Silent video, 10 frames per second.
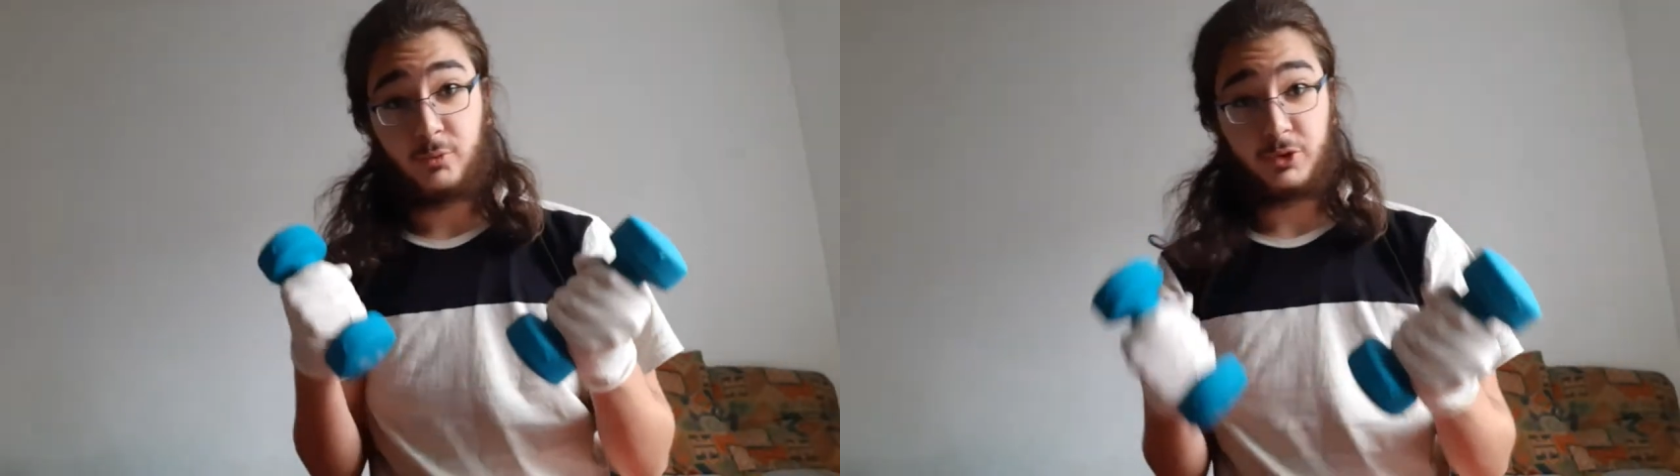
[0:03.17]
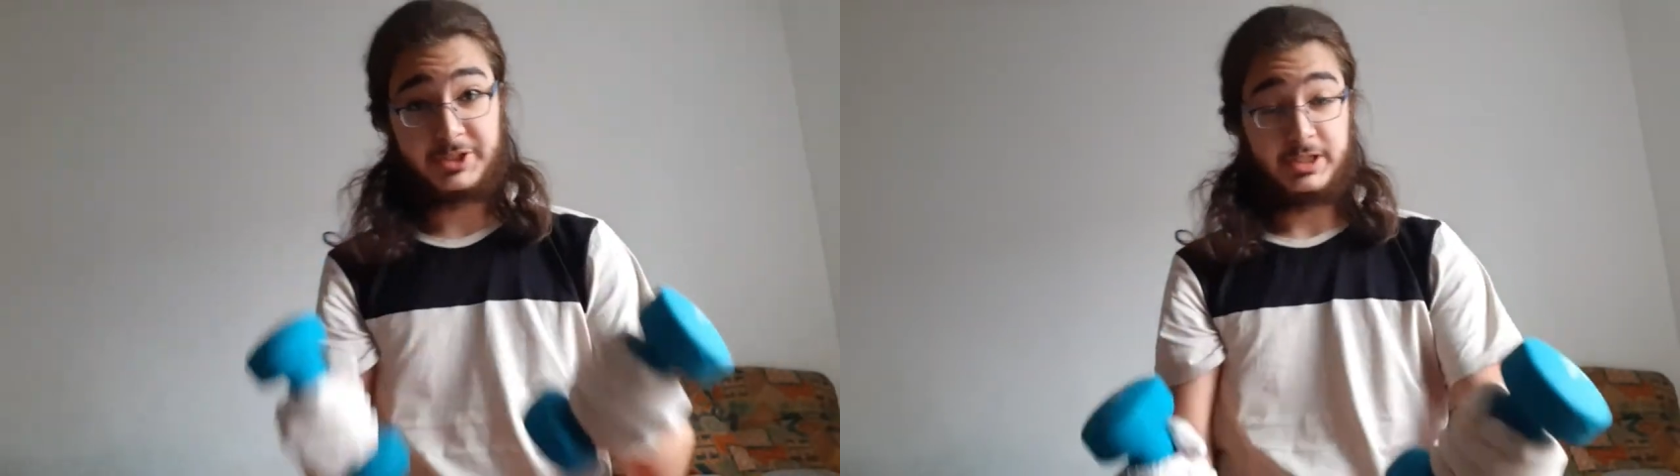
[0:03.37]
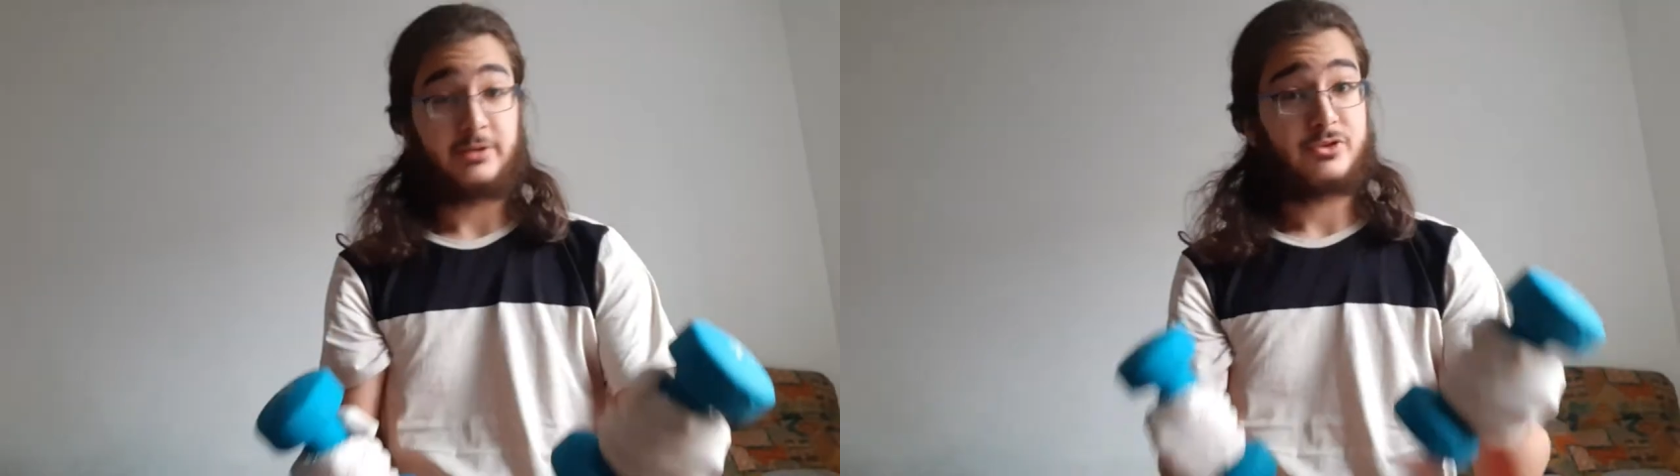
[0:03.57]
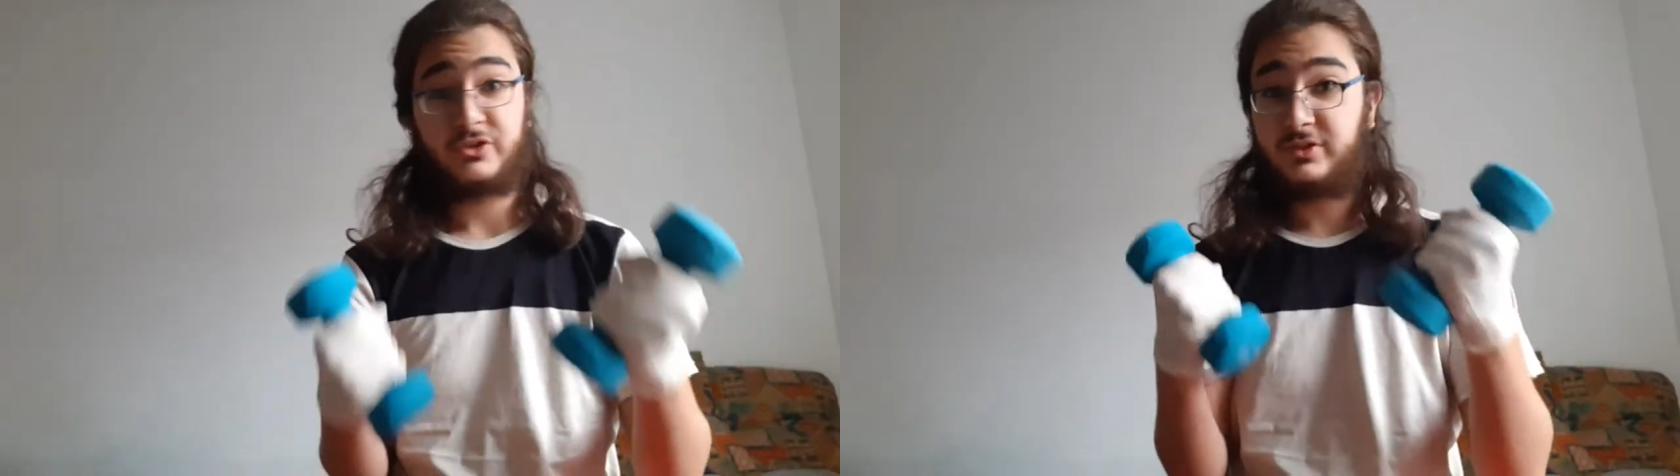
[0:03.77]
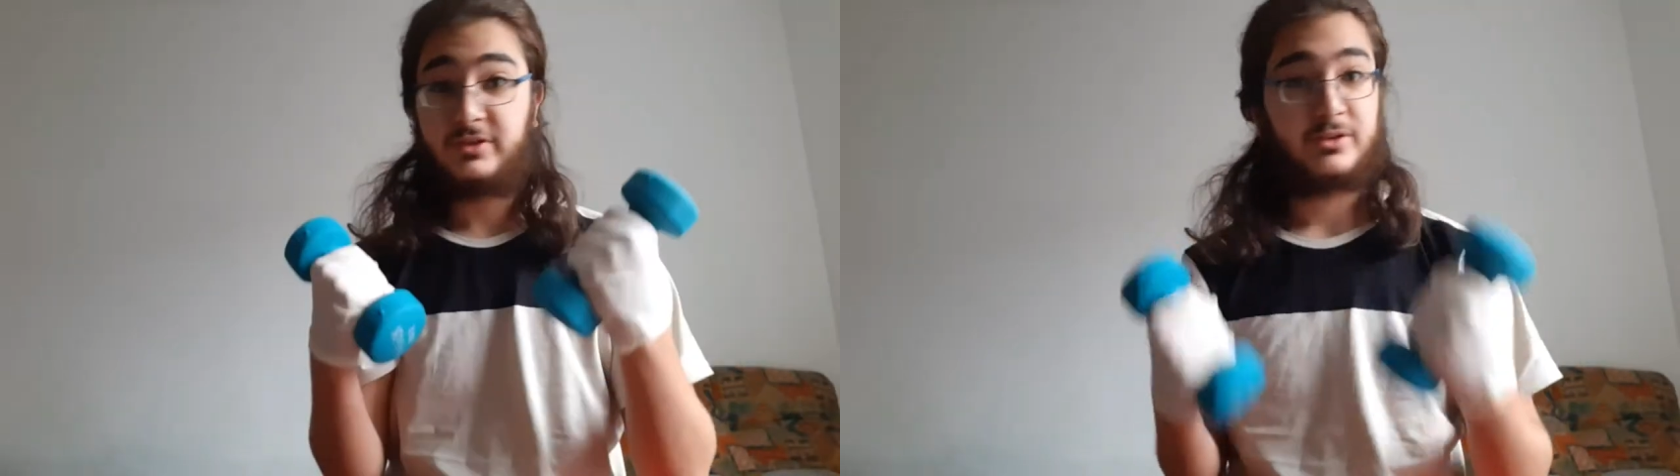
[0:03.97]
Working out,
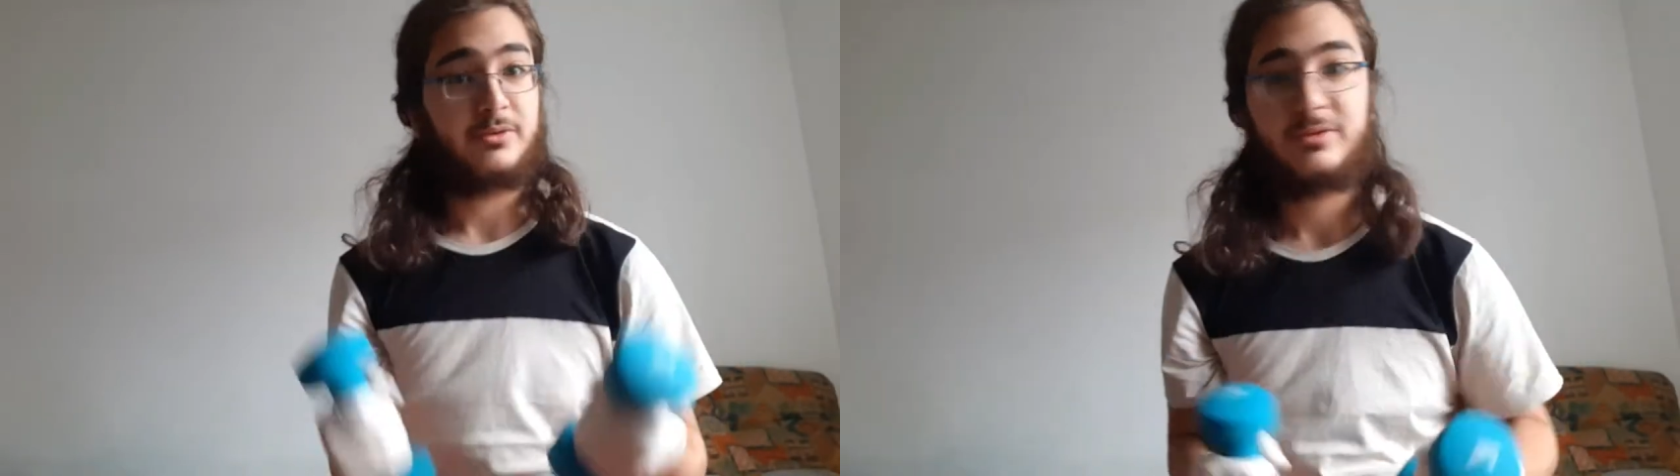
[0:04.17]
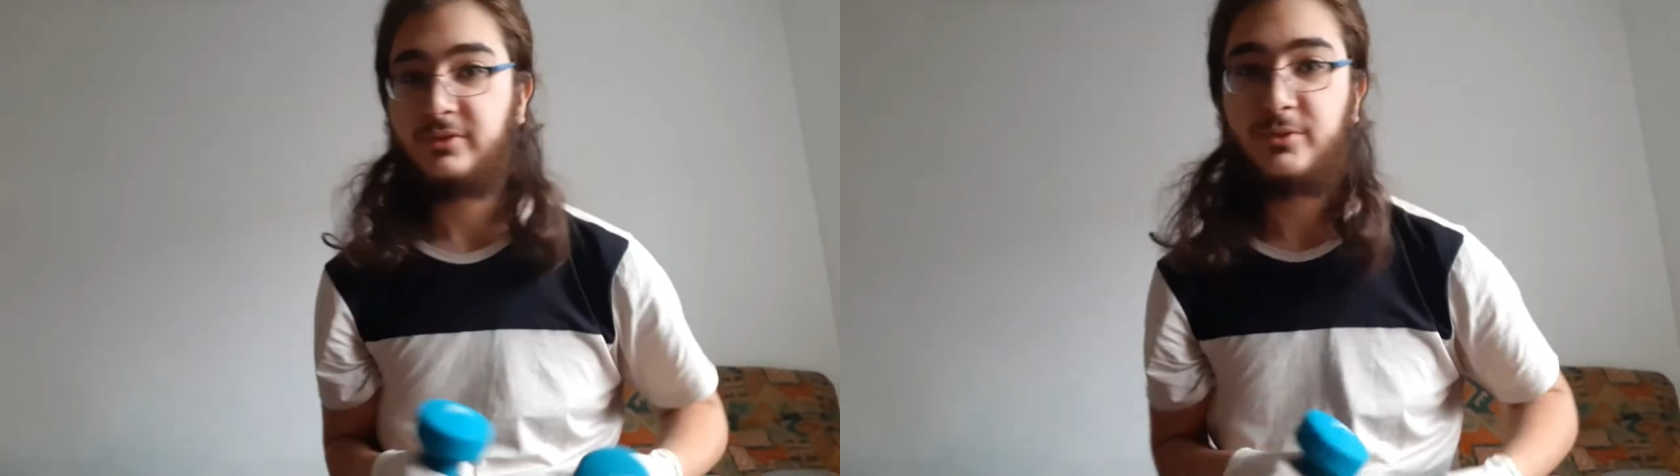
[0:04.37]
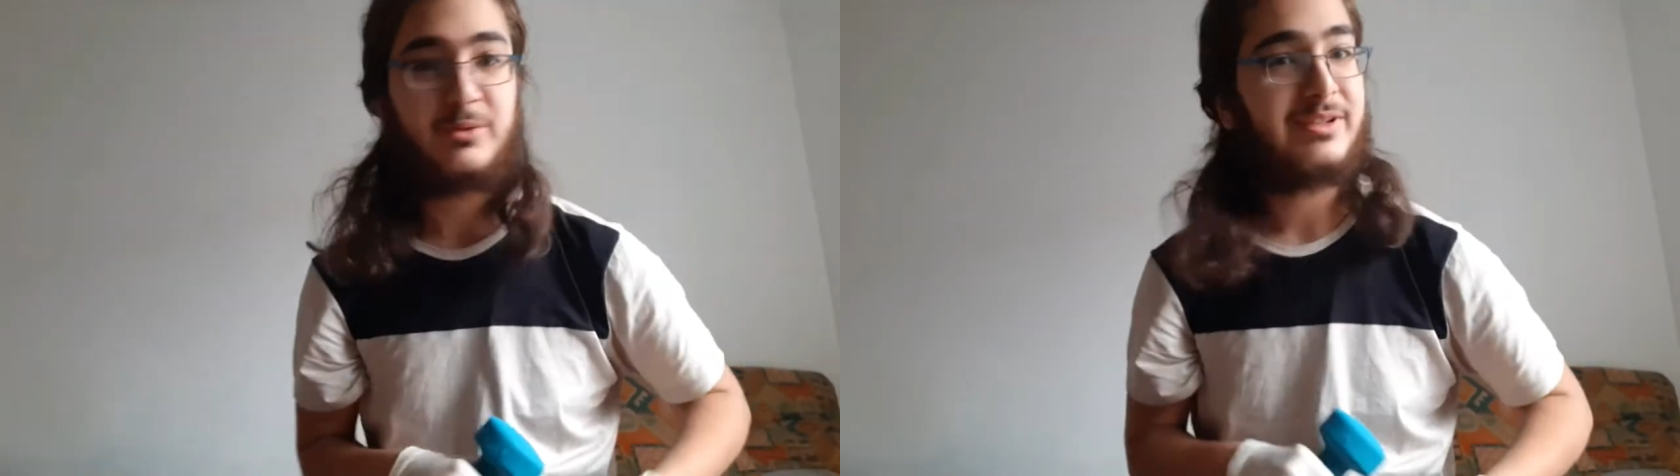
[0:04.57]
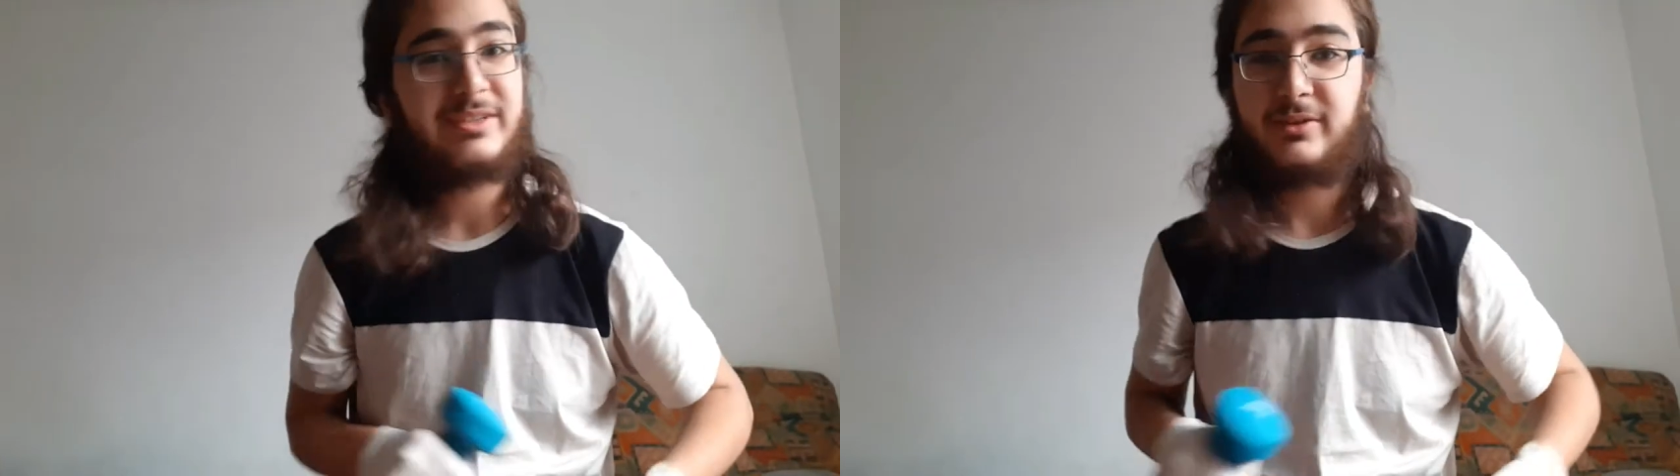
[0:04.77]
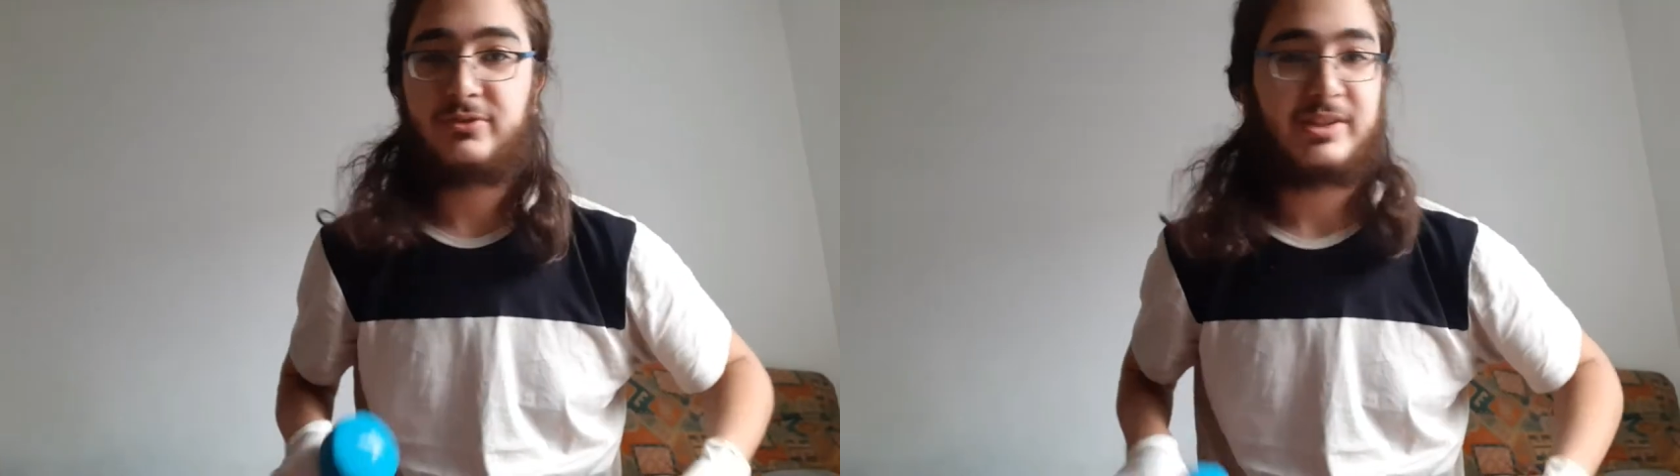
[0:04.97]
just
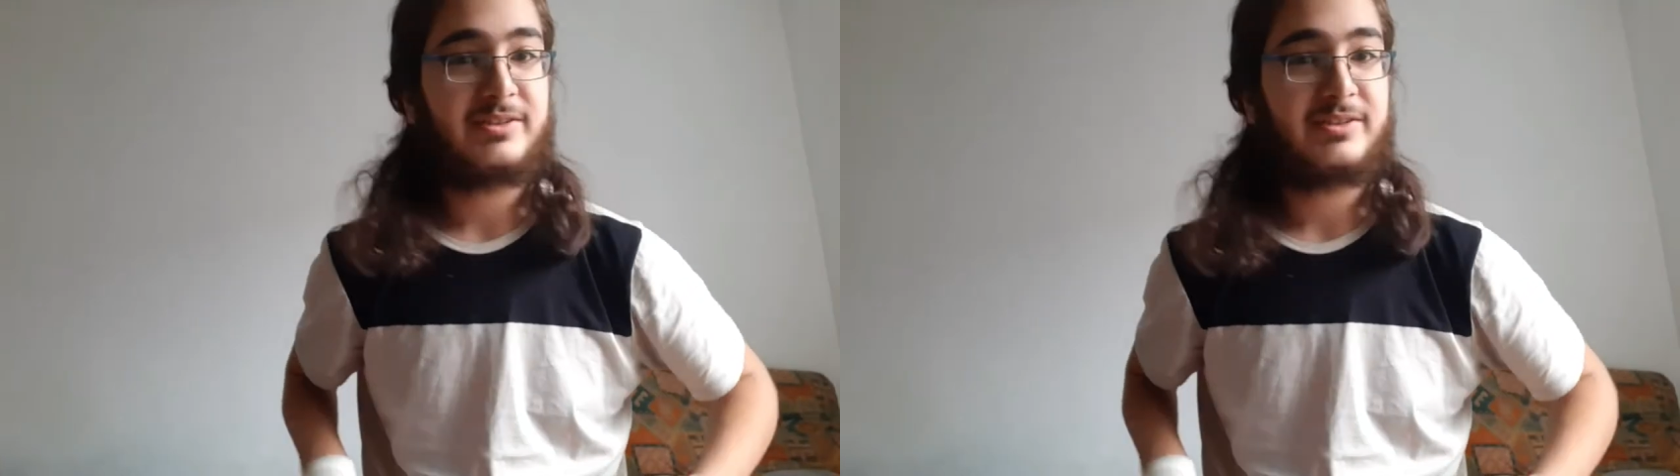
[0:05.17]
trying